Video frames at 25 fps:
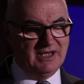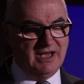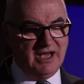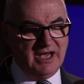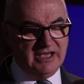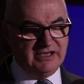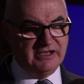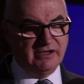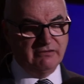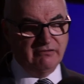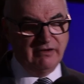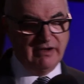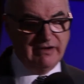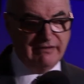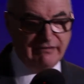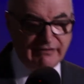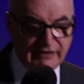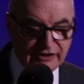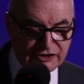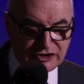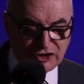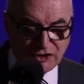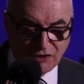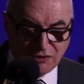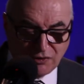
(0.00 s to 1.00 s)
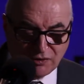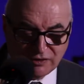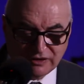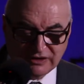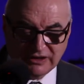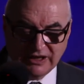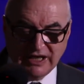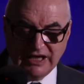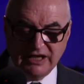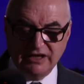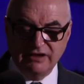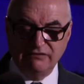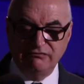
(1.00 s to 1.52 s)
In the River
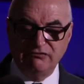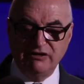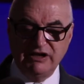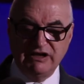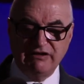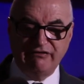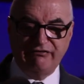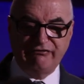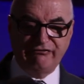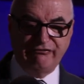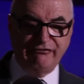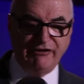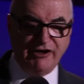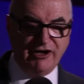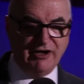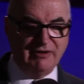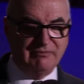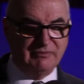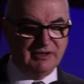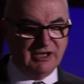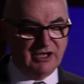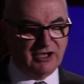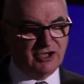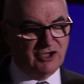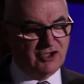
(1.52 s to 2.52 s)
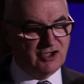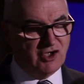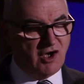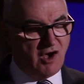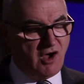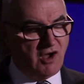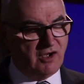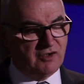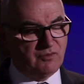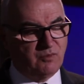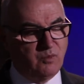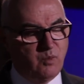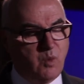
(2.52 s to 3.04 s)
Jordan, he reaffirmed that
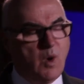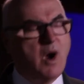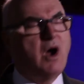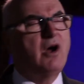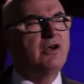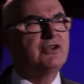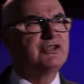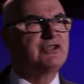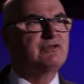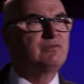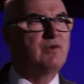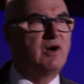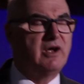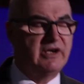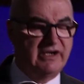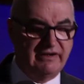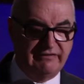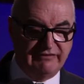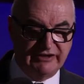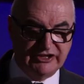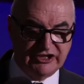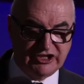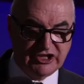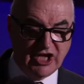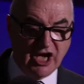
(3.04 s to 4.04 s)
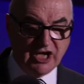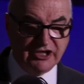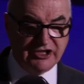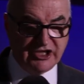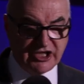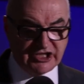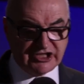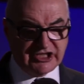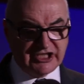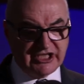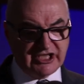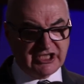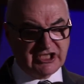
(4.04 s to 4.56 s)
God was one of us,
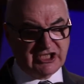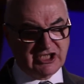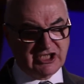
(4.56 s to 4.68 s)
just a